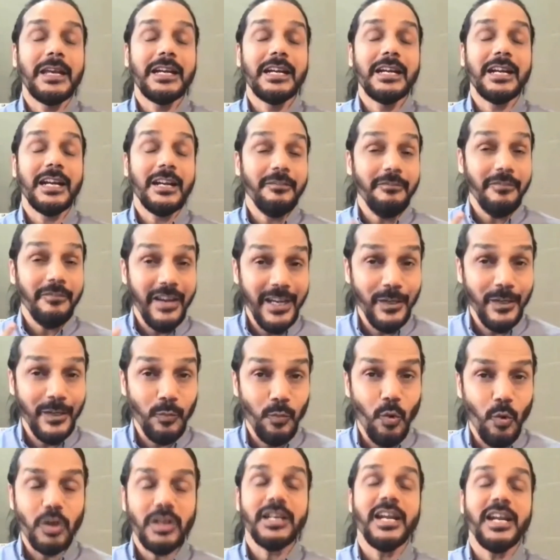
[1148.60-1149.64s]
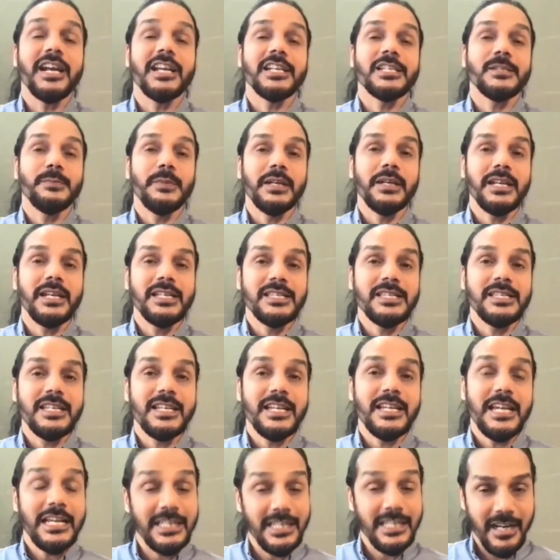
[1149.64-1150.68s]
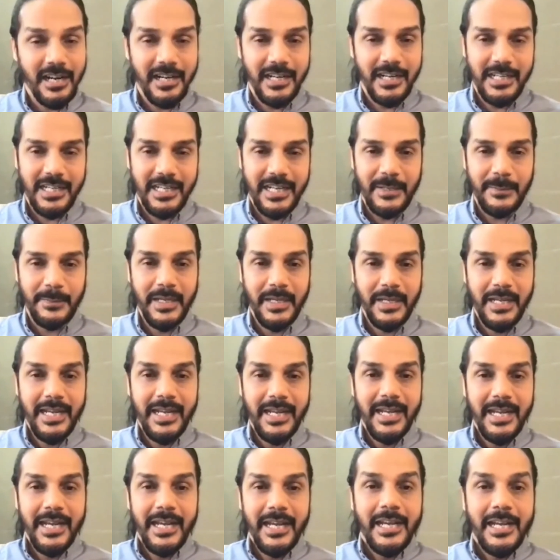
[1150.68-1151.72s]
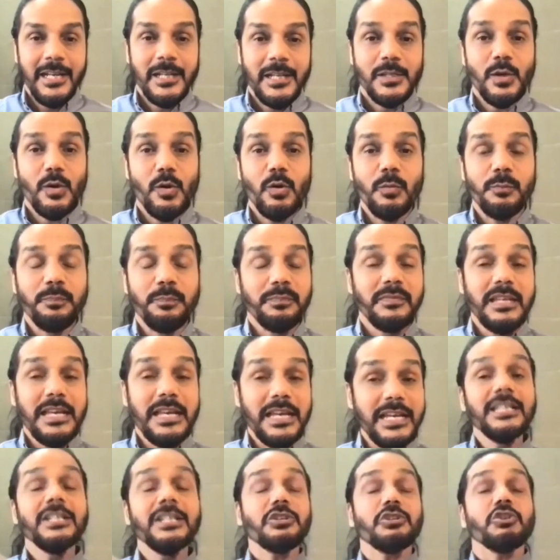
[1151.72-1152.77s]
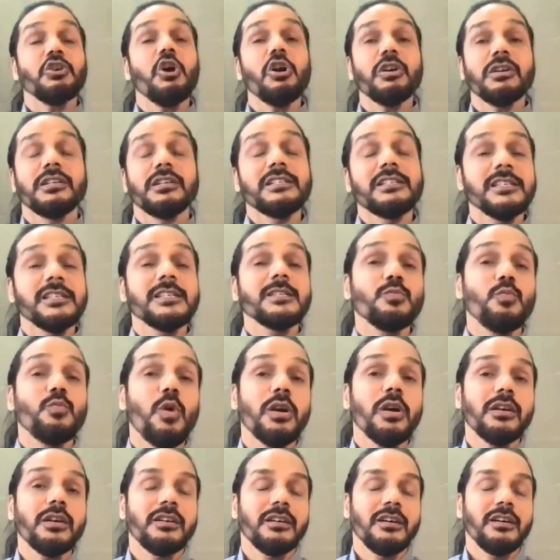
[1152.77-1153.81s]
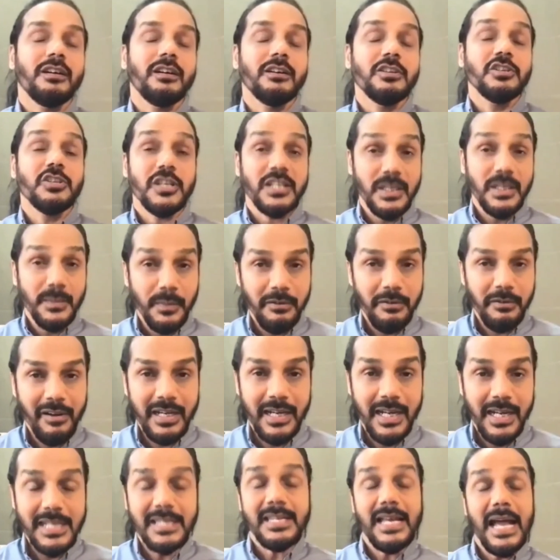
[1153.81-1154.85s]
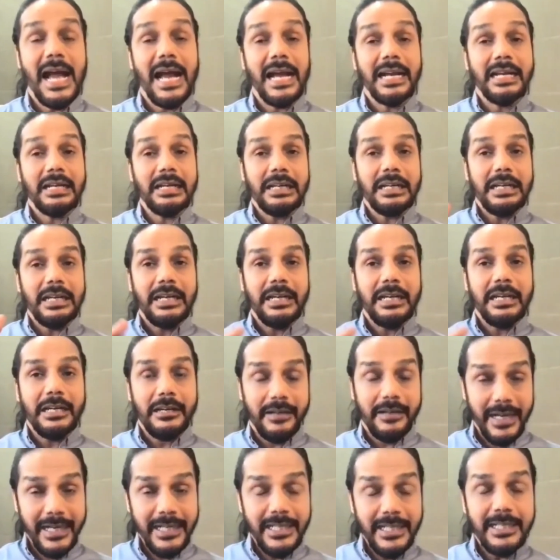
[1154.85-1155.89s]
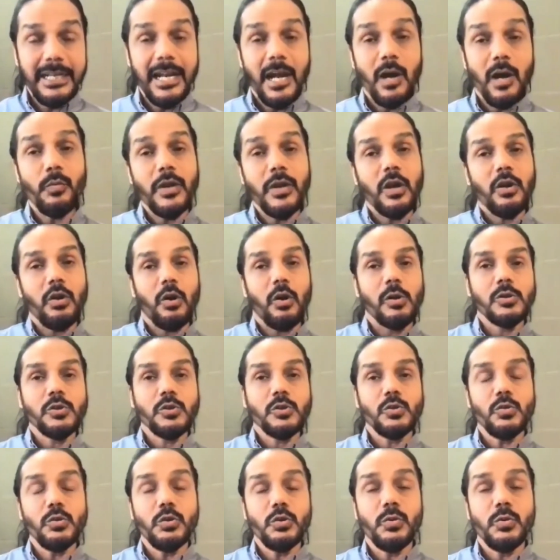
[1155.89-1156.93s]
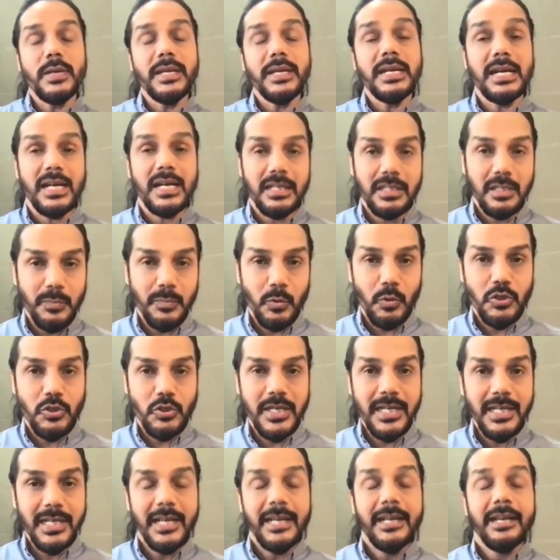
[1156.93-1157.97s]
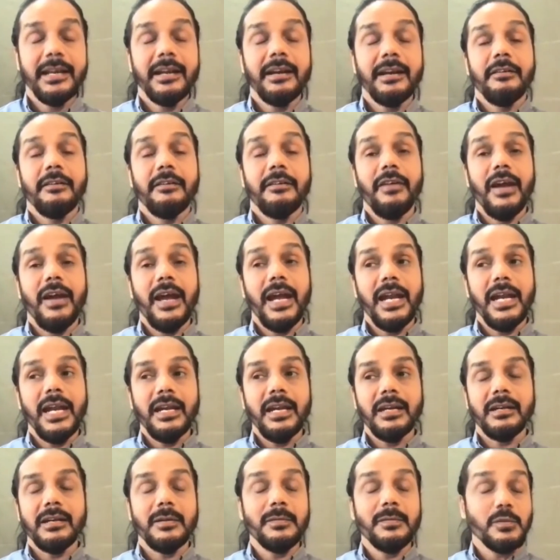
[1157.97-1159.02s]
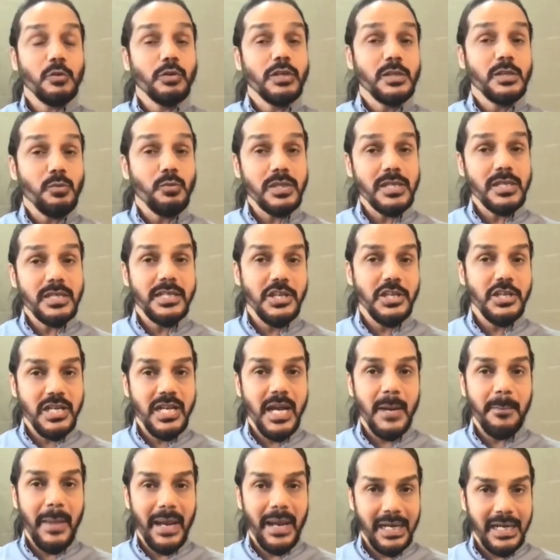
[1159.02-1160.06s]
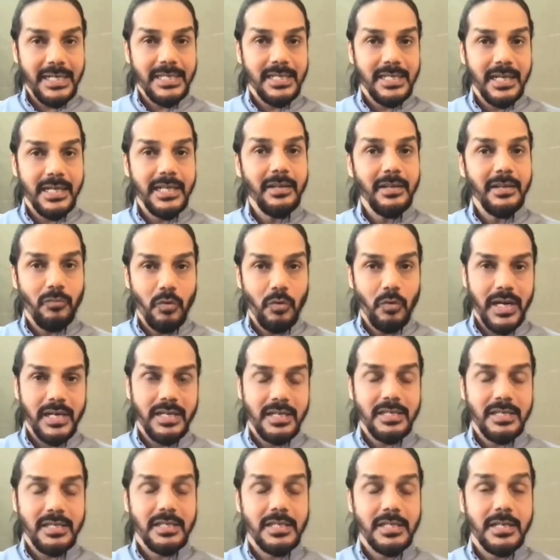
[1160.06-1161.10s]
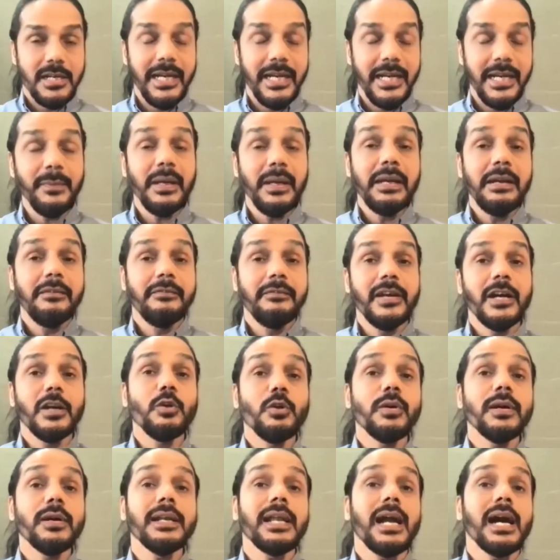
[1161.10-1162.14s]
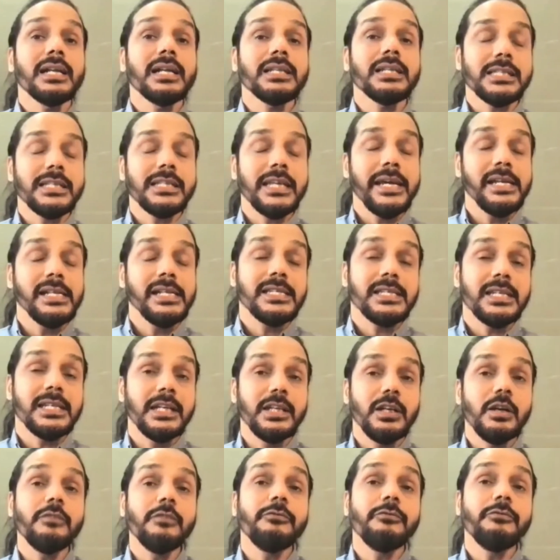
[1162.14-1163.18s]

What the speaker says: conveyed what they are experiencing in the current time. So in short, this is what Shakti Prava does. And right now we are also doing another project where, so this was initially a pilot study, what I just described. We are doing a large scale study of